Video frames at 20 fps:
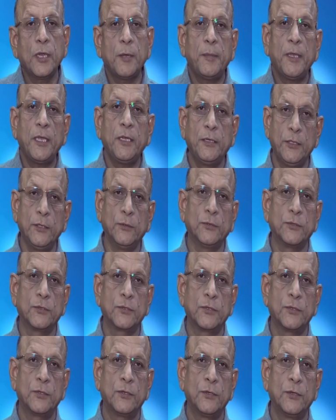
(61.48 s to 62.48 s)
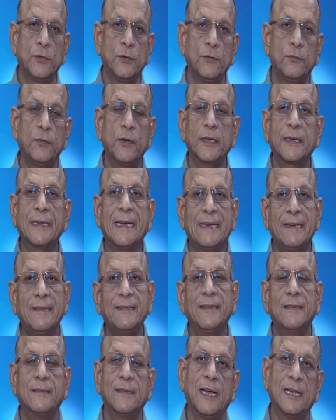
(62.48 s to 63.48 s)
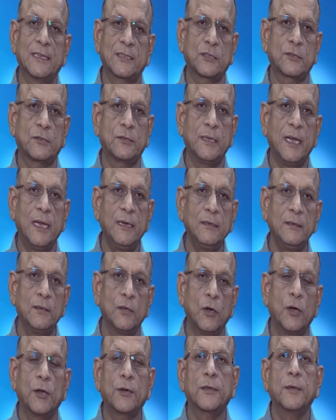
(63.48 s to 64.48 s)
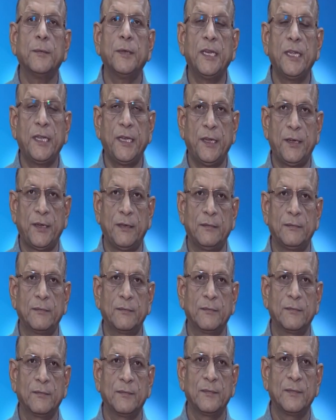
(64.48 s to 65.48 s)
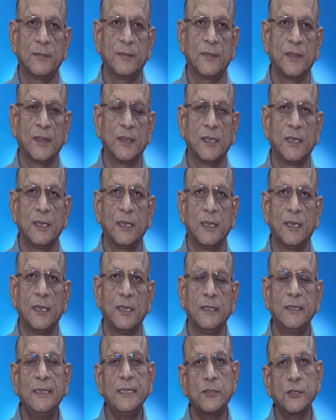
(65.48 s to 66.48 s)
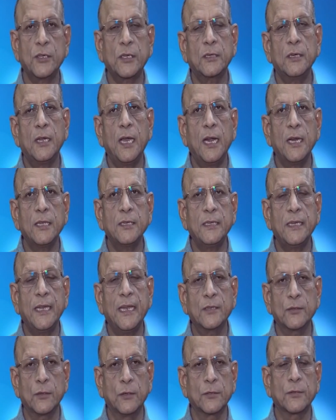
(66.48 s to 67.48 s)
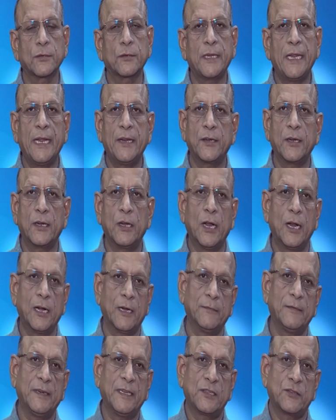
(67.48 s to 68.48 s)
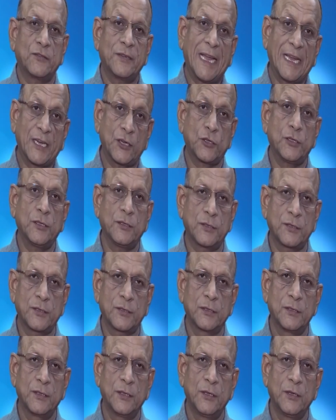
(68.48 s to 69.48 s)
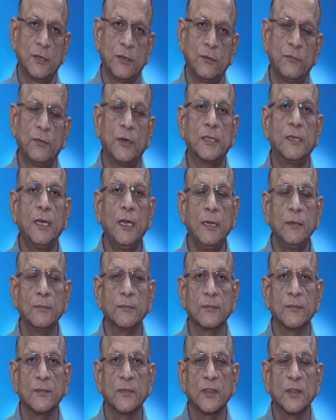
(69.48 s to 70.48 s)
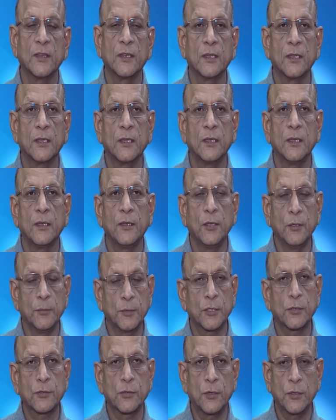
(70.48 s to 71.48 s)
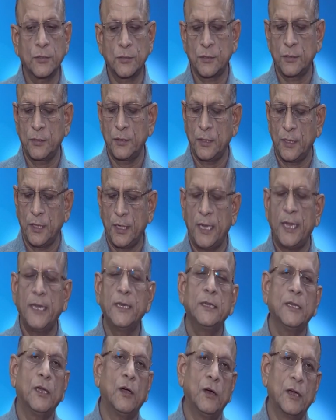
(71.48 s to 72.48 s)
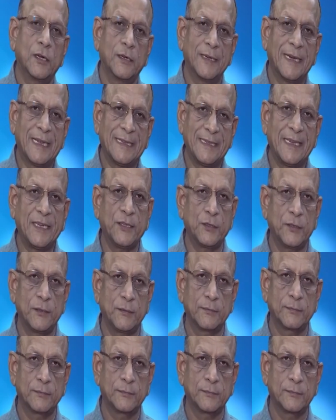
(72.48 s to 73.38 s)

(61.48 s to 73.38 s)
being used for getting the tasks done or communicating. This technology has also created a lot of distractions for the human resource in the organization.